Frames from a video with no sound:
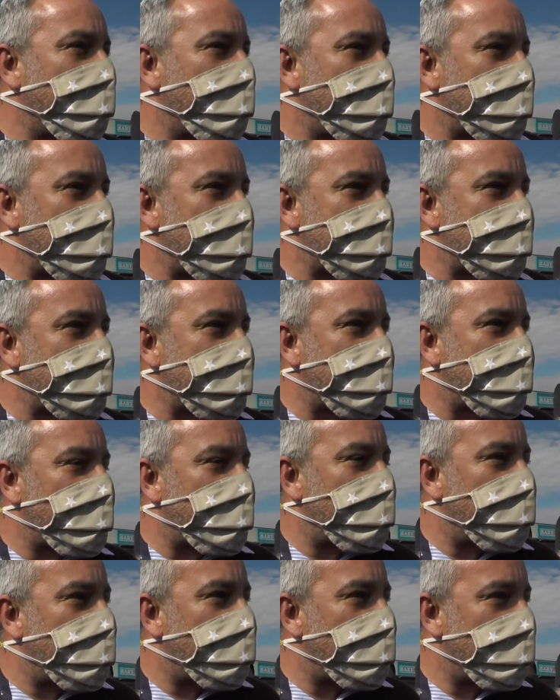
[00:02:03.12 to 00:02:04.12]
tested
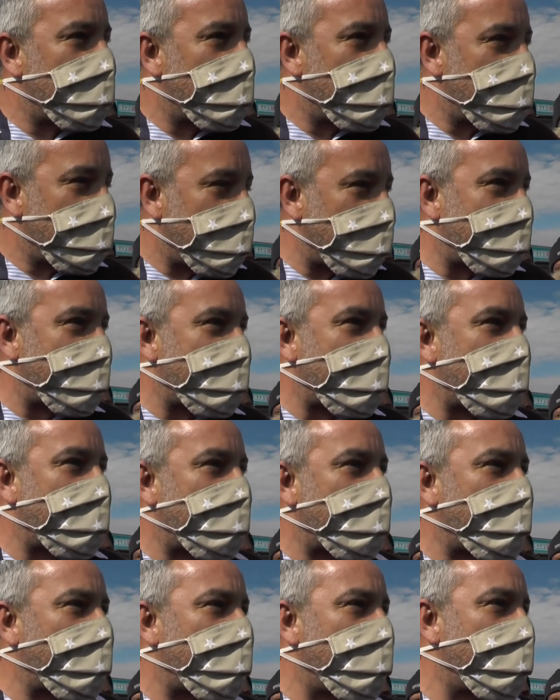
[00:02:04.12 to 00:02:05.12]
with
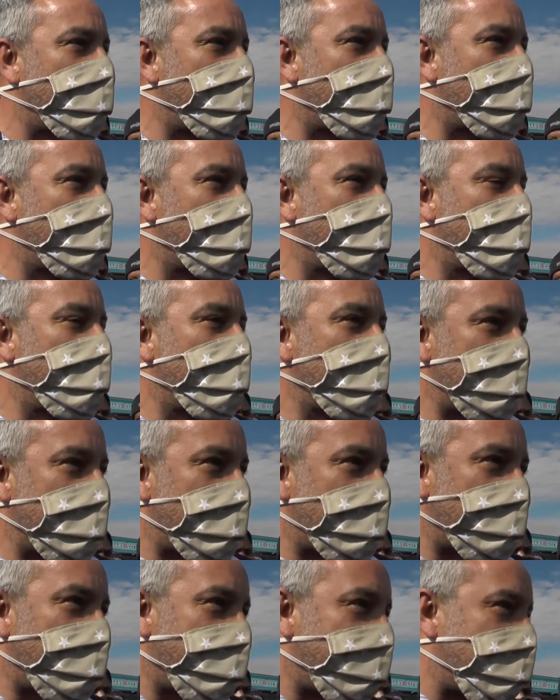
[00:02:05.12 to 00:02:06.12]
the,
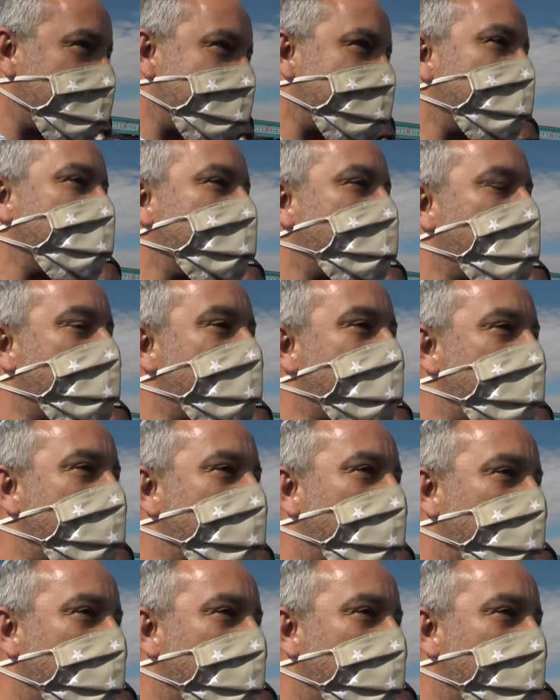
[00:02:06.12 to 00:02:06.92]
the, um, the symptoms.